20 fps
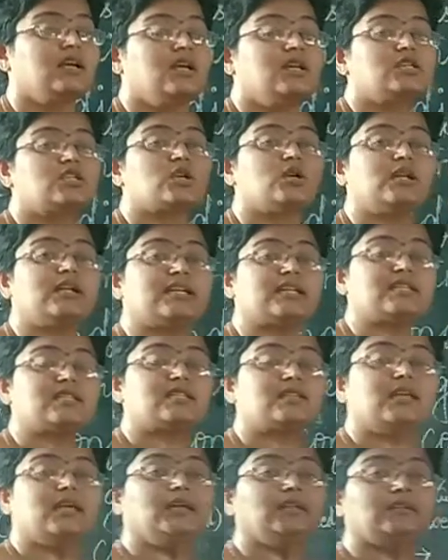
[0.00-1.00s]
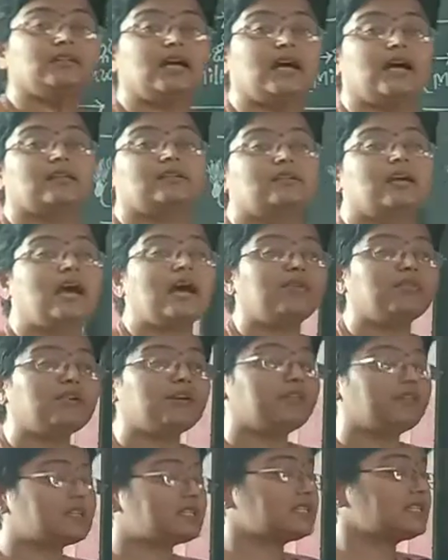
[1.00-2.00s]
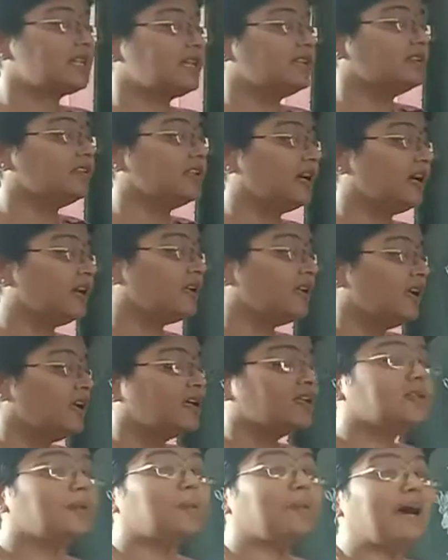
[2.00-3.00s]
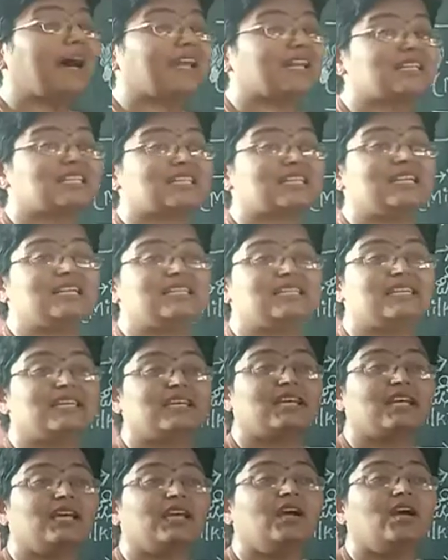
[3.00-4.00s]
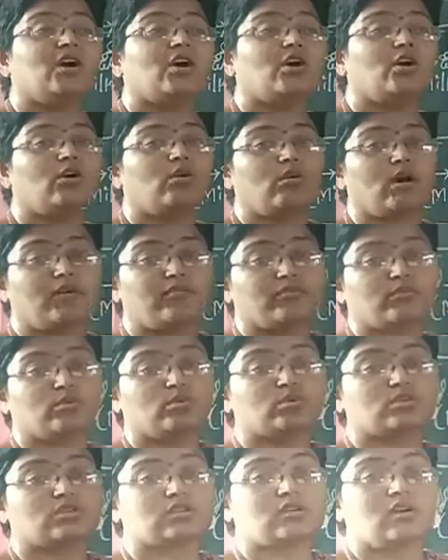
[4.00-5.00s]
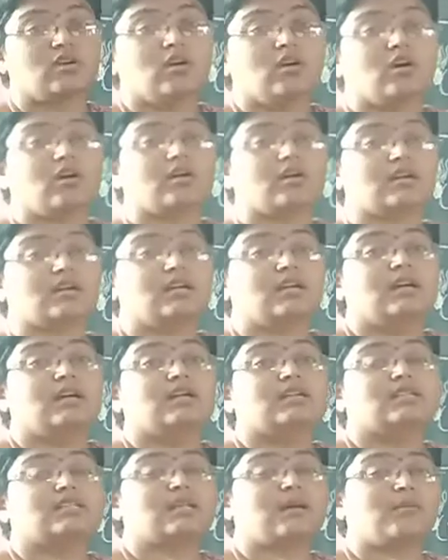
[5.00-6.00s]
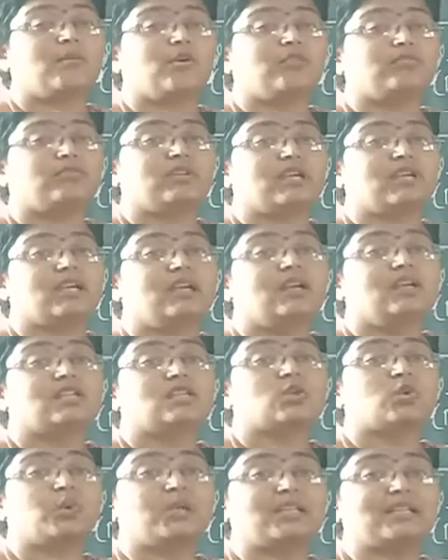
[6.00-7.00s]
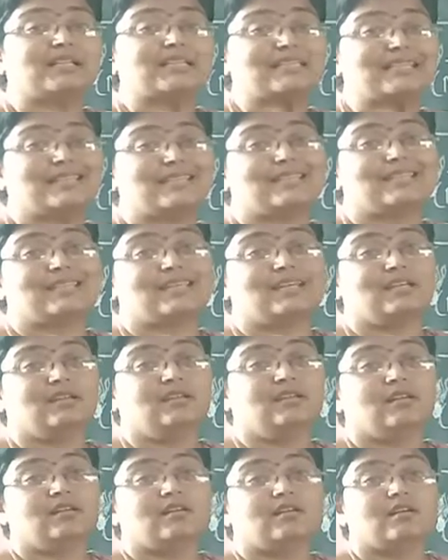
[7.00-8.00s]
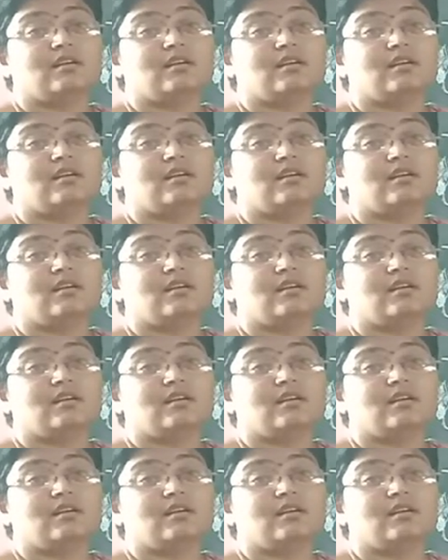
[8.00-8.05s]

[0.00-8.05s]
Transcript: So let us think that, have you ever seen that the parrots eating a guava fruit, or some of the squirrels eating